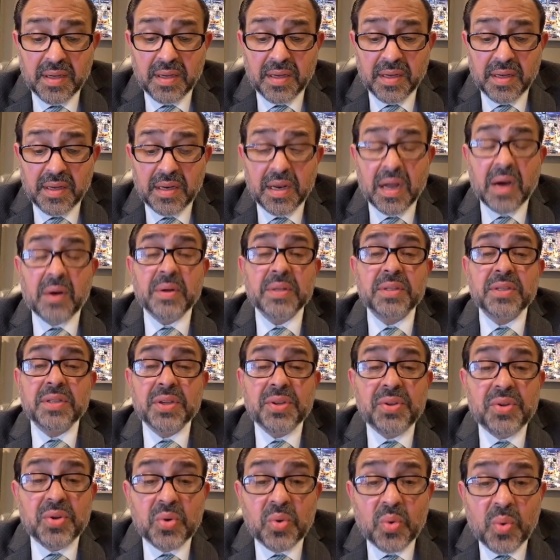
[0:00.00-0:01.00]
Now it's a
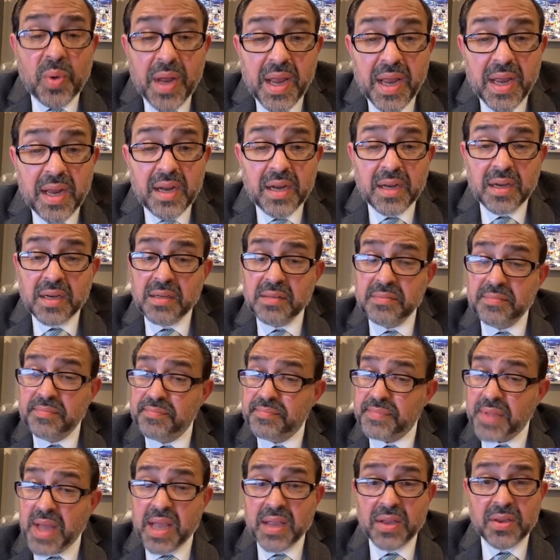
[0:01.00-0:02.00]
new week.
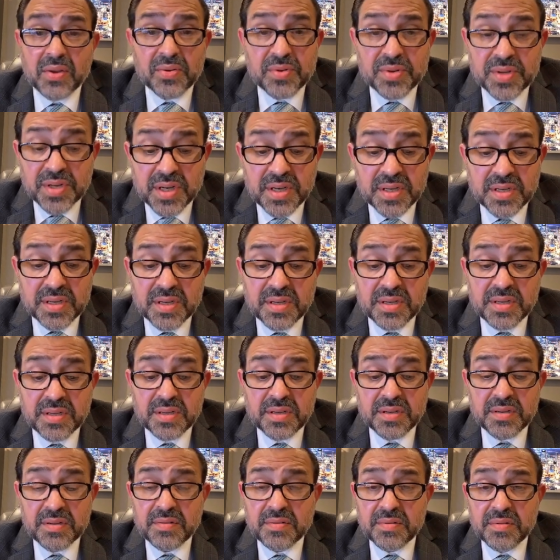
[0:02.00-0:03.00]
Thank you,
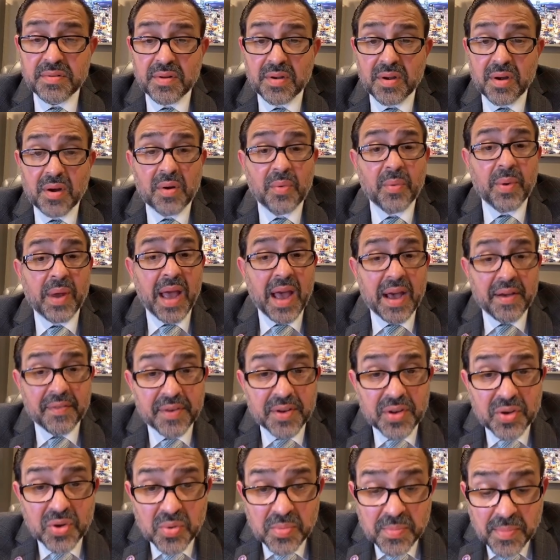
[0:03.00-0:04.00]
Jesus. We have a
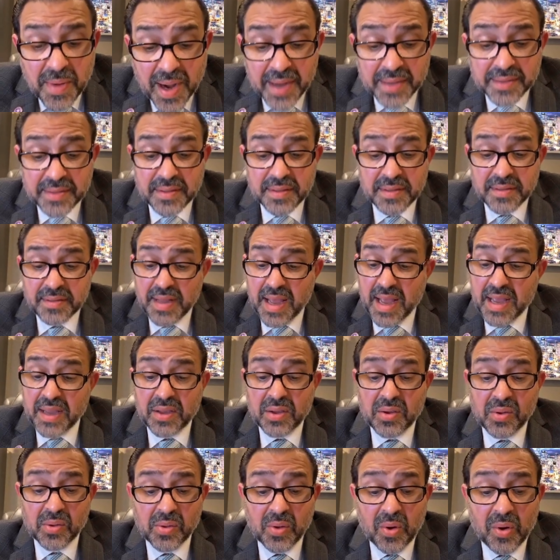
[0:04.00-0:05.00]
new month. Thank
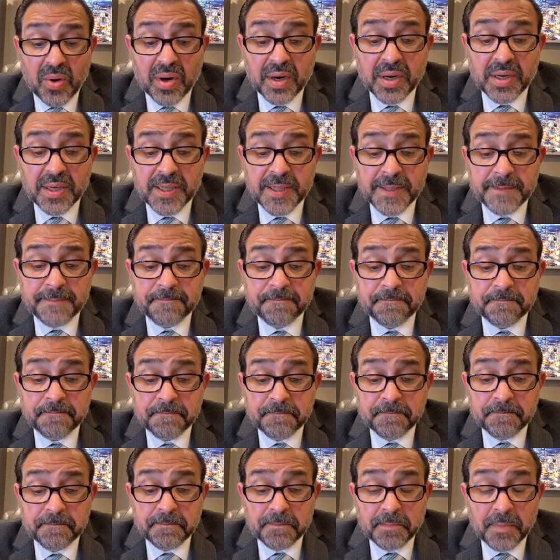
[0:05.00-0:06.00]
you, Lord.
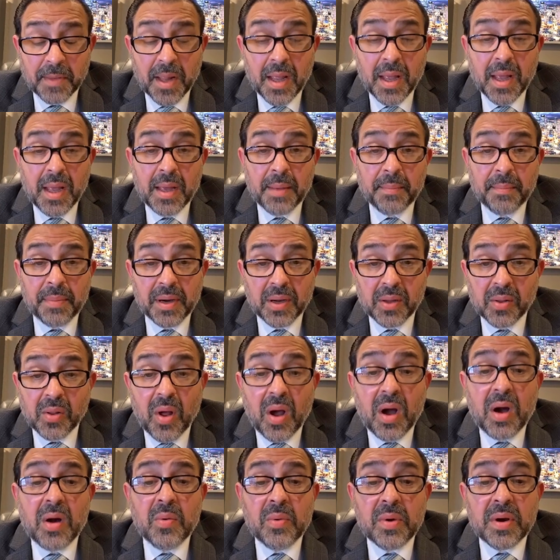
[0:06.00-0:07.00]
But
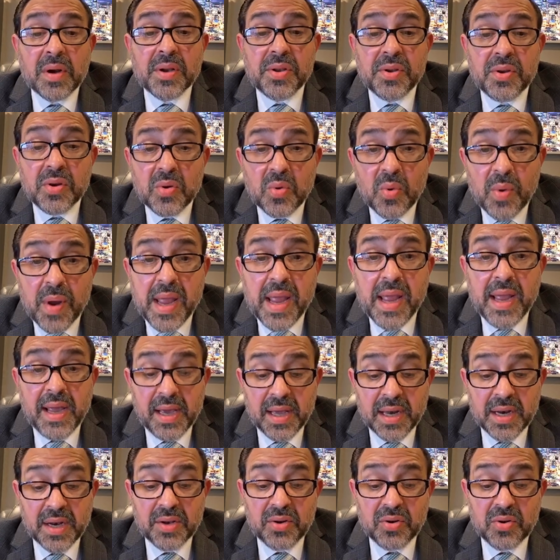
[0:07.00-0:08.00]
along with a new week
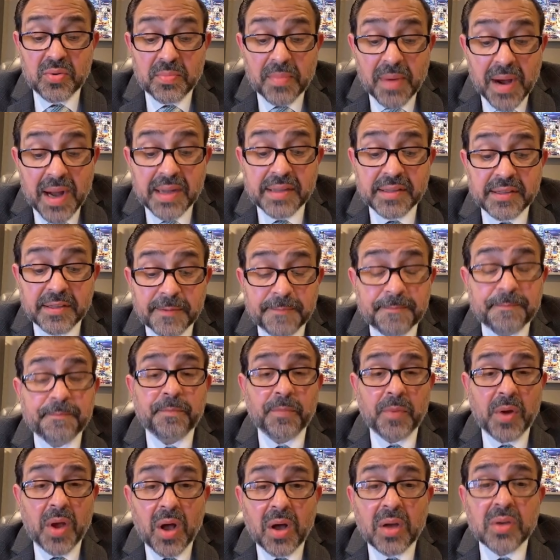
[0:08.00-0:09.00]
and a new month,
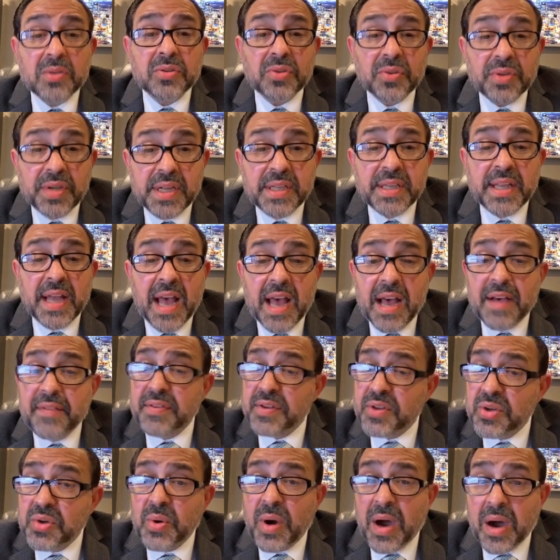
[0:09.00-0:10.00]
we also need to have a
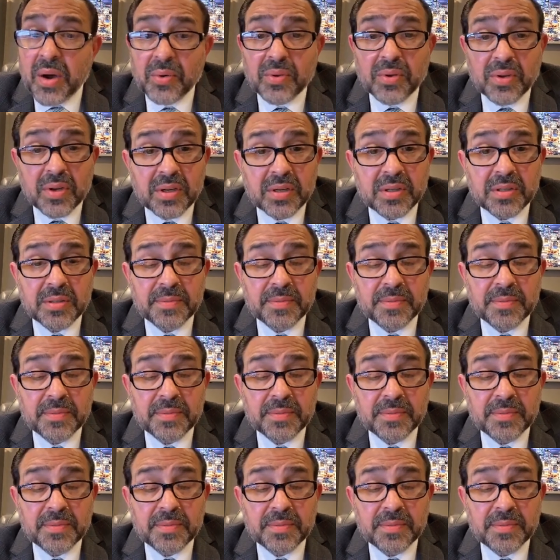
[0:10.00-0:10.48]
new outlook.